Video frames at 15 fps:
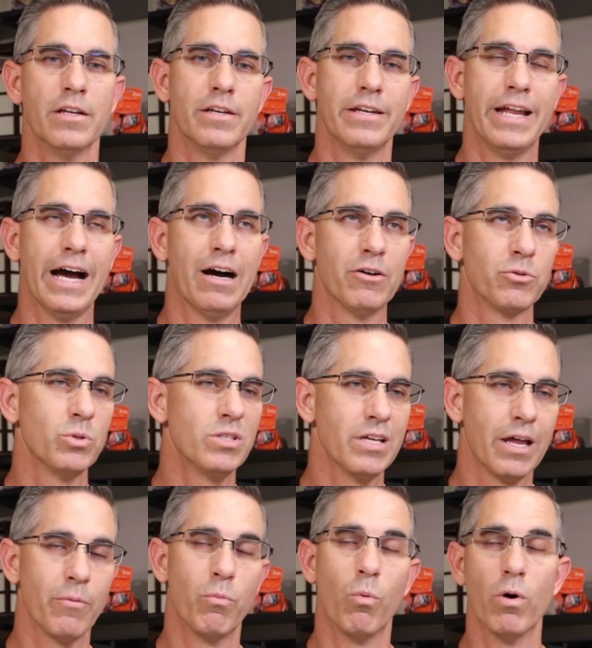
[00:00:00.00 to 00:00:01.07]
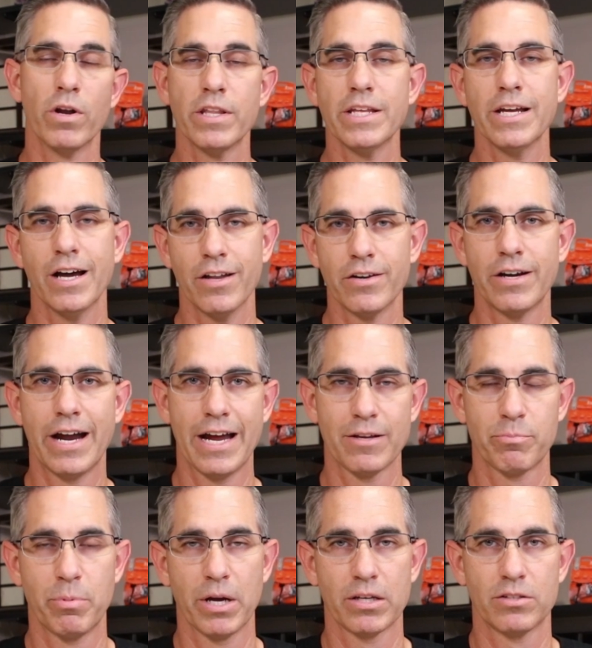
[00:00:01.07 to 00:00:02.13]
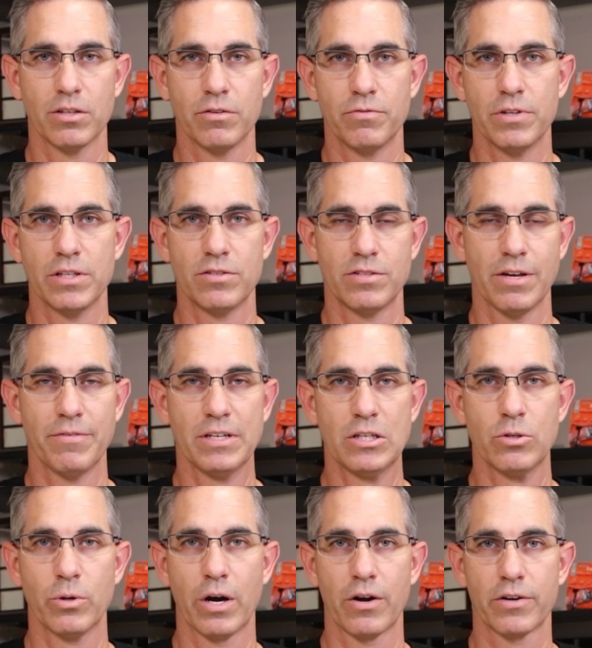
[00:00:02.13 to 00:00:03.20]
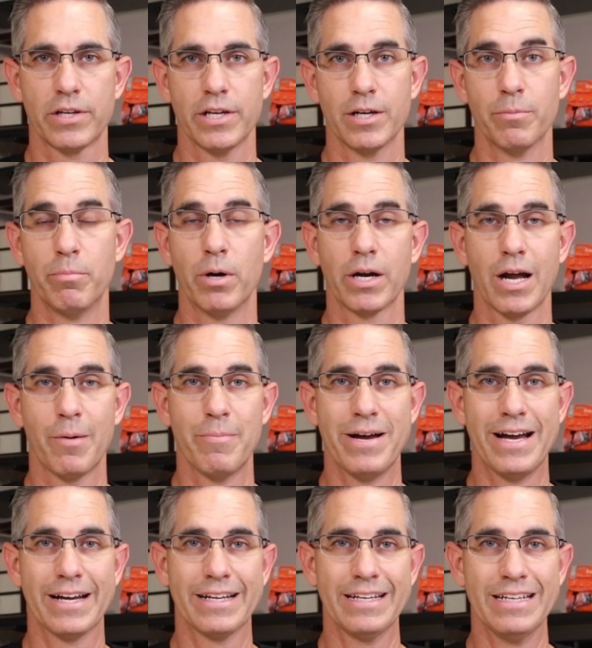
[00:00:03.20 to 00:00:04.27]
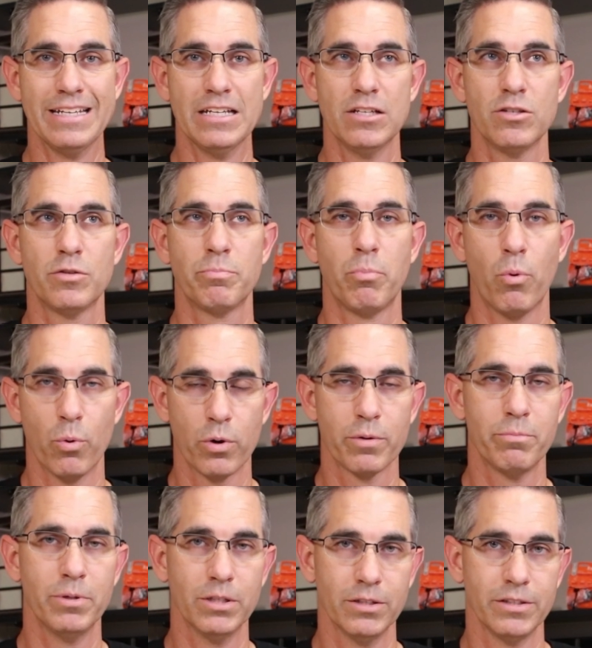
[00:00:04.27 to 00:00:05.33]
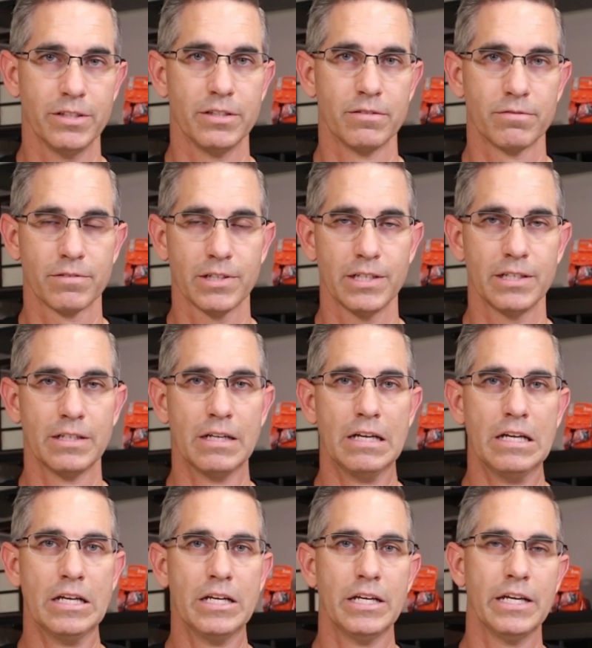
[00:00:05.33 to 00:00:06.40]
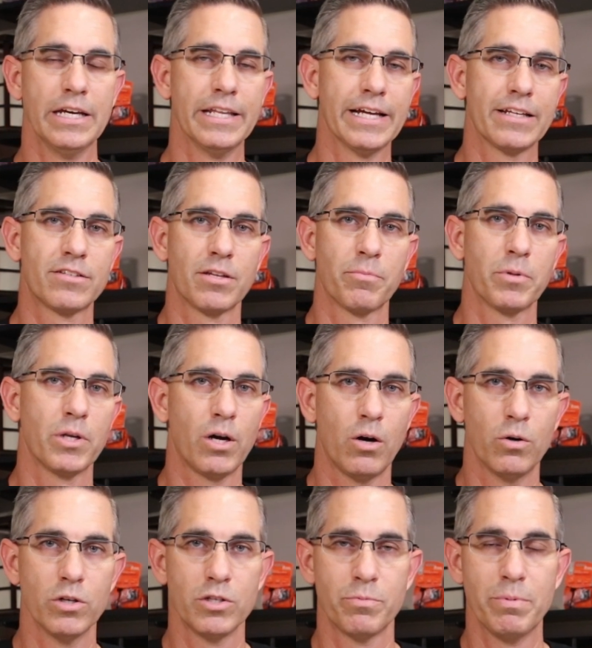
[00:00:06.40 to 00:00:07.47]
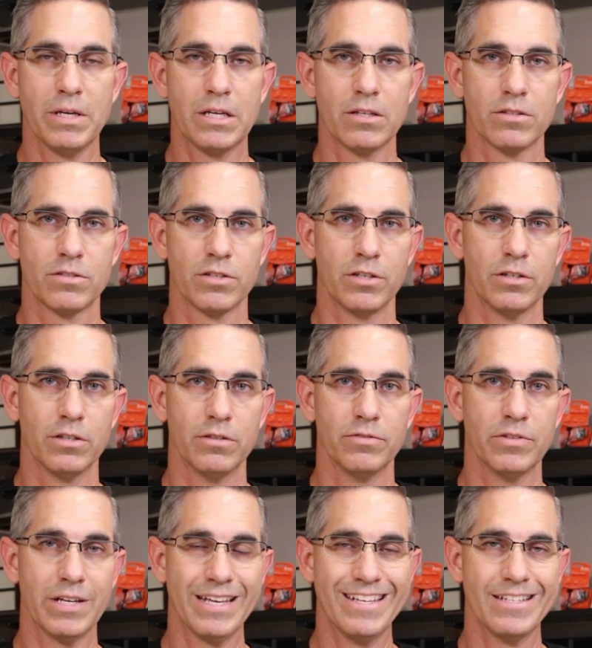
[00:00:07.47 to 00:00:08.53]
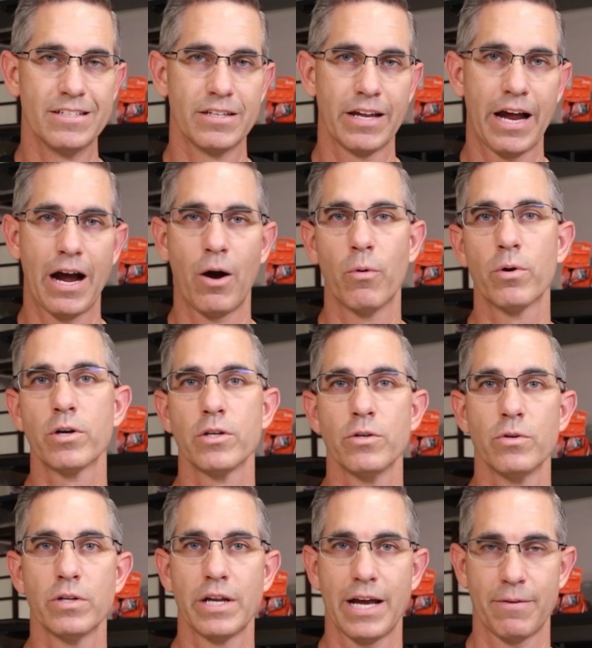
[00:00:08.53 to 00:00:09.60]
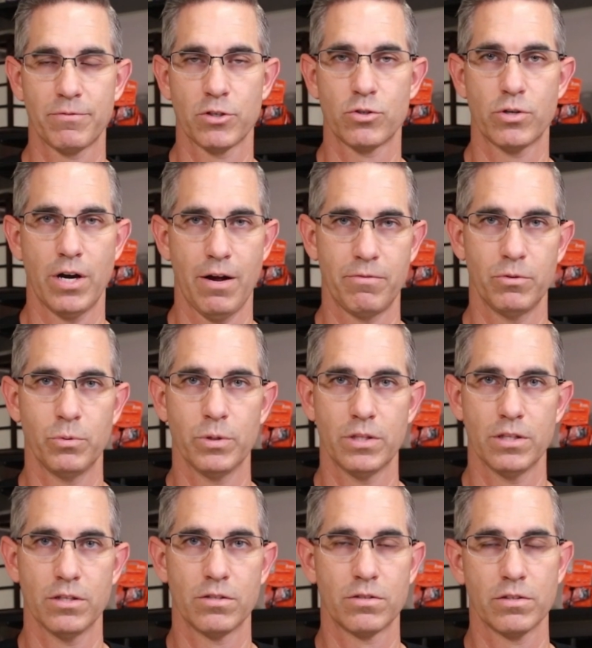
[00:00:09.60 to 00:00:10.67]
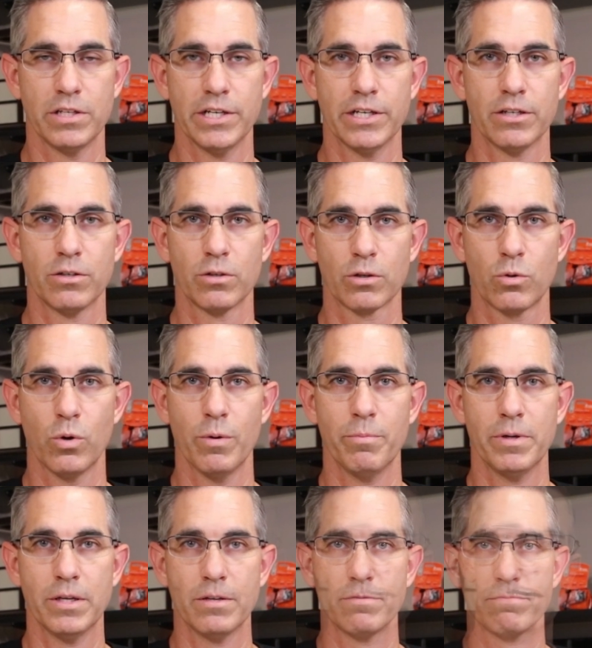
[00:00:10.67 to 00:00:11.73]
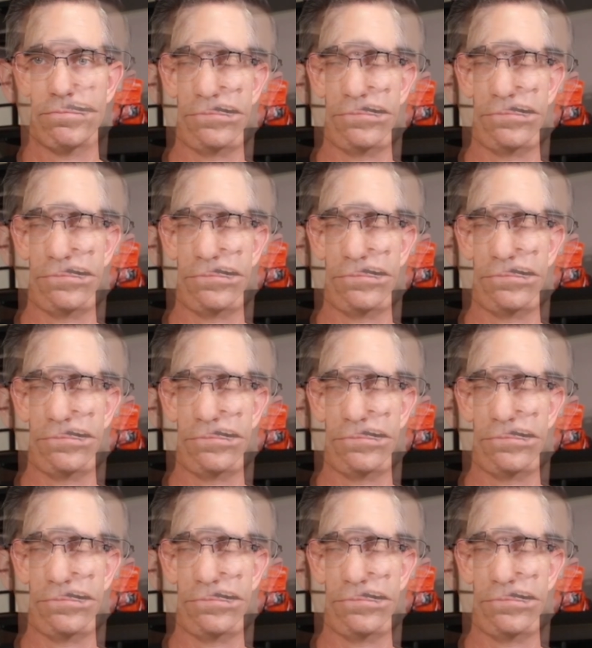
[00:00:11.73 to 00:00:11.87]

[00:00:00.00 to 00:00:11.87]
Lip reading: Now, as we said, one of the other aspects of this 72-hour kit or bug out bag is portability. Okay, and that's something to always be considerate of, is how are you going to have to travel with this gear or equipment?